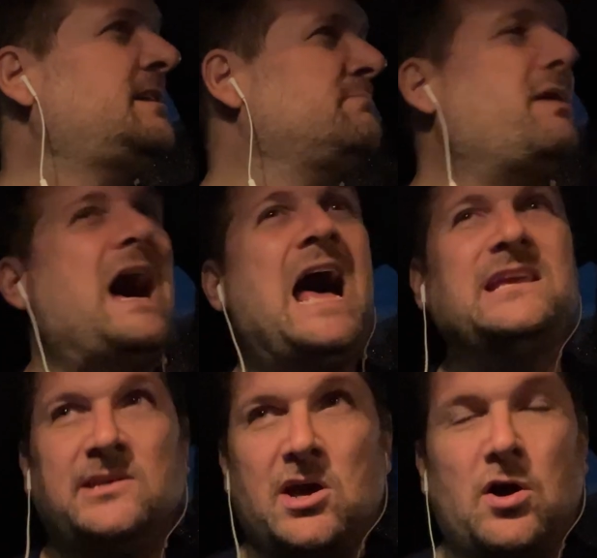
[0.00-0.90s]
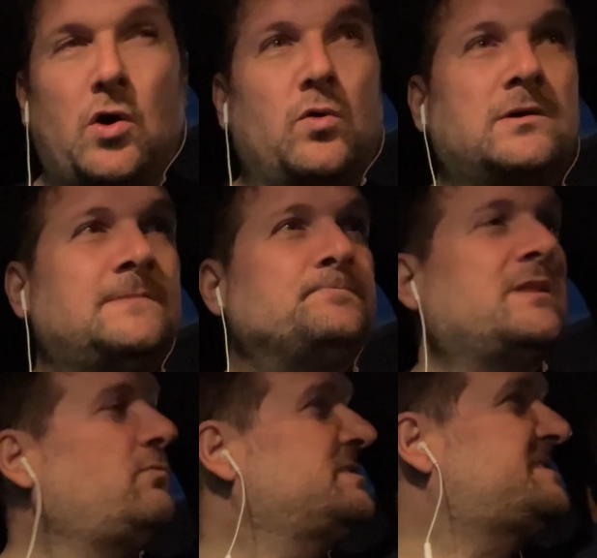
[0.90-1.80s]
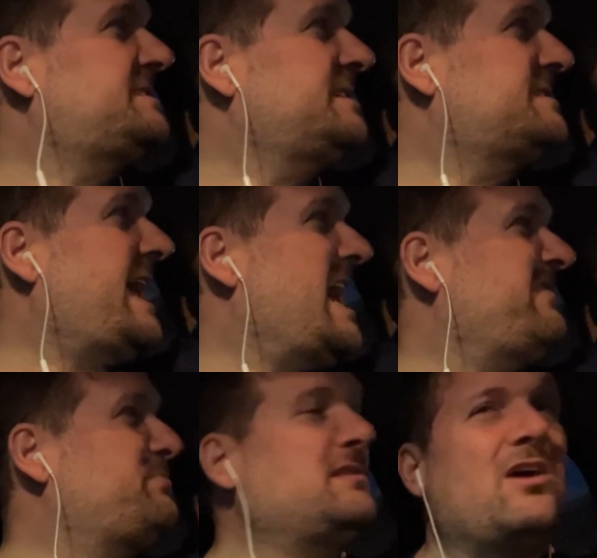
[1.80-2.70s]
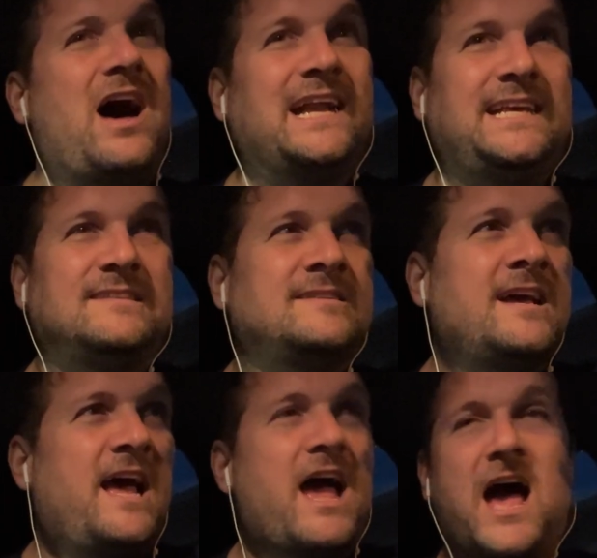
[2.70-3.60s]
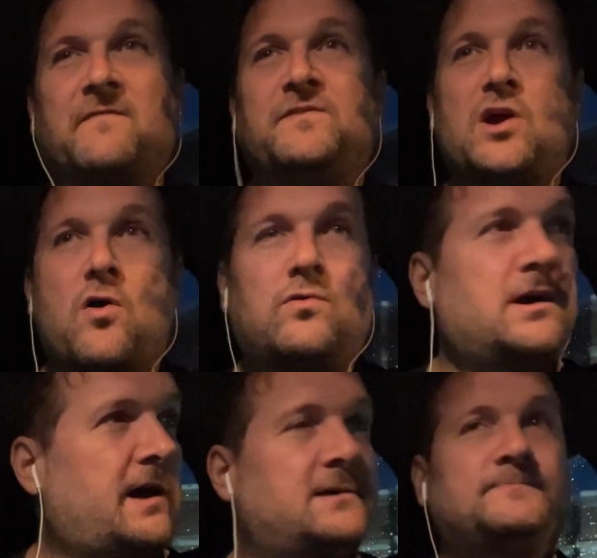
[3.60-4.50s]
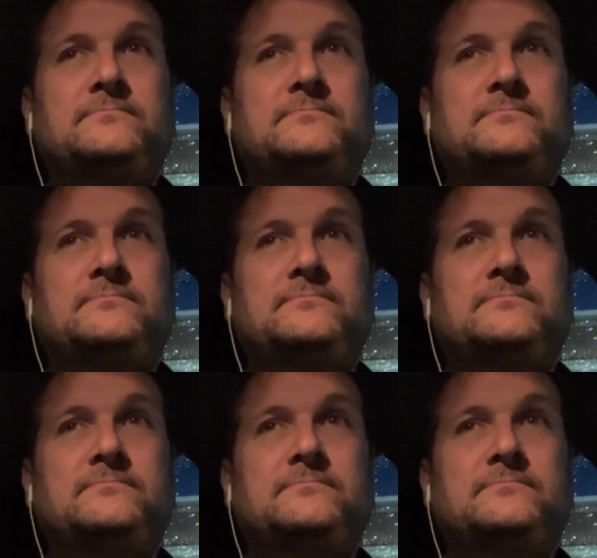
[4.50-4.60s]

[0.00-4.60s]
PiYo, which is half Pilates, half yoga.